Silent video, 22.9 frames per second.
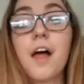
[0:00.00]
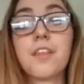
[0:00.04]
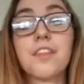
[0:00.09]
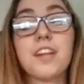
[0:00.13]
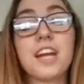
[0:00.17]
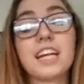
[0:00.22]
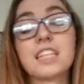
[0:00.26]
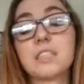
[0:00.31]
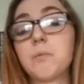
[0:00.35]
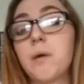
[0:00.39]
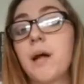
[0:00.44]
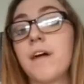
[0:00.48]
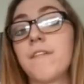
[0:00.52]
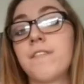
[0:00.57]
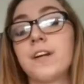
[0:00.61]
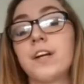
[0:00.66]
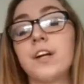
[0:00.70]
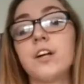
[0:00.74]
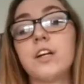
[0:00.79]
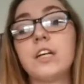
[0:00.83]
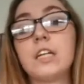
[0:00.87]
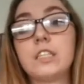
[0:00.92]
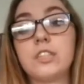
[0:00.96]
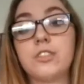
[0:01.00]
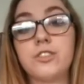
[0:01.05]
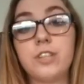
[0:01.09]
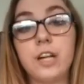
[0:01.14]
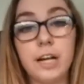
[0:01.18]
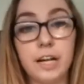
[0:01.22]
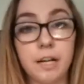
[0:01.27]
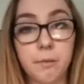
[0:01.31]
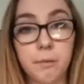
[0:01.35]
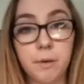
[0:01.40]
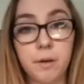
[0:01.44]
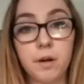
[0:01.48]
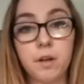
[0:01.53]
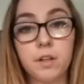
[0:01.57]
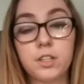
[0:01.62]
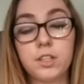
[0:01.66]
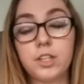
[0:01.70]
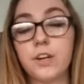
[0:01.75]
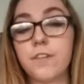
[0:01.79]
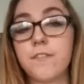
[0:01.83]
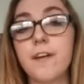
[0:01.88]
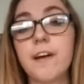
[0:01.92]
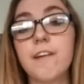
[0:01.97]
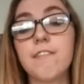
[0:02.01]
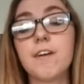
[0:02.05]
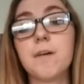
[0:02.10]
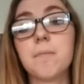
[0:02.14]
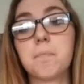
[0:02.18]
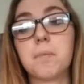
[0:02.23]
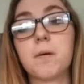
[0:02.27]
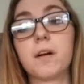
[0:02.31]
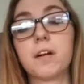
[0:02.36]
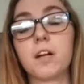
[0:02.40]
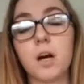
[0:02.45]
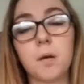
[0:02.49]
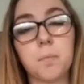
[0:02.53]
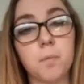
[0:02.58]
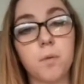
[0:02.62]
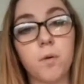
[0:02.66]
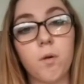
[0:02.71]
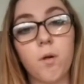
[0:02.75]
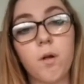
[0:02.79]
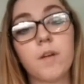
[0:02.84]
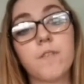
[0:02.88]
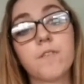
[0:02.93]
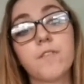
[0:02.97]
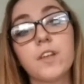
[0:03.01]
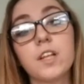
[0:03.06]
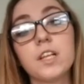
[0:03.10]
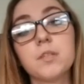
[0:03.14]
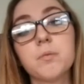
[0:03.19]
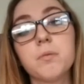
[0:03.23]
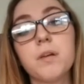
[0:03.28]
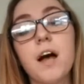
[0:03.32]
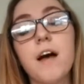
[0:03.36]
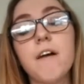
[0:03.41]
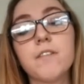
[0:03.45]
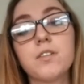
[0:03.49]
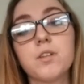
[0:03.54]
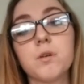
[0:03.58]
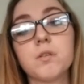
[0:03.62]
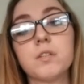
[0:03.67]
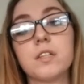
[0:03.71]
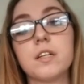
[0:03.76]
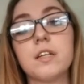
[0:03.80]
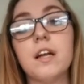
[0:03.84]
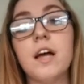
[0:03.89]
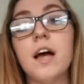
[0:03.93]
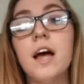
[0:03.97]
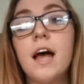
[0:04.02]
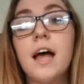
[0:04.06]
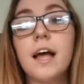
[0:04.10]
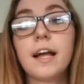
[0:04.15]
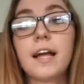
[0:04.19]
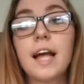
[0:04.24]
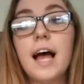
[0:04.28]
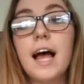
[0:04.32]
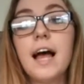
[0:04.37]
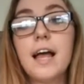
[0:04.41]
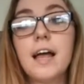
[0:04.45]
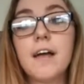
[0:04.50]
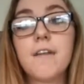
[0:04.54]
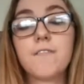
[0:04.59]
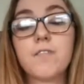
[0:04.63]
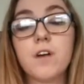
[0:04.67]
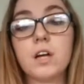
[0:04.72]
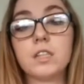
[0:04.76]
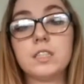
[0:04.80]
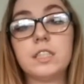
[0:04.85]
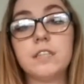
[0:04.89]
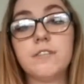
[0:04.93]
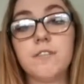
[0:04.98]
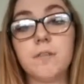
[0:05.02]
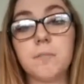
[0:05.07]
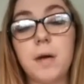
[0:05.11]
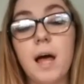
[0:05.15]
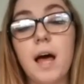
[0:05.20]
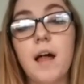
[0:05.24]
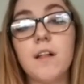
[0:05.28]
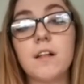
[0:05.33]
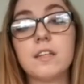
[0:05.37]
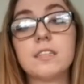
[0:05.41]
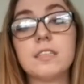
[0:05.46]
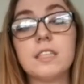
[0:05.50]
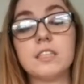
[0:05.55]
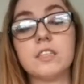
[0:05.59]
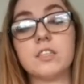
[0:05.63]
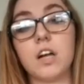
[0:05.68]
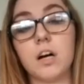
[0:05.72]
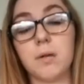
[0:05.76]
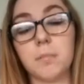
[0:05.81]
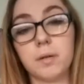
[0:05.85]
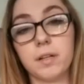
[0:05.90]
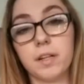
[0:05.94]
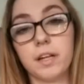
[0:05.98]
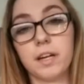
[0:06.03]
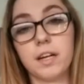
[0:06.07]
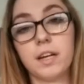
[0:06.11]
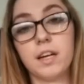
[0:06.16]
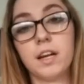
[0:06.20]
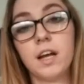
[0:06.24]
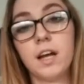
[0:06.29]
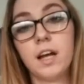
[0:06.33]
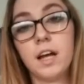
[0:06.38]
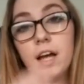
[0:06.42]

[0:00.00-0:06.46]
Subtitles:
The next one I have here is Training Wheel, your favorite book couple. And for this one, I've chosen Kat and Frosty from Alice in Zombieland.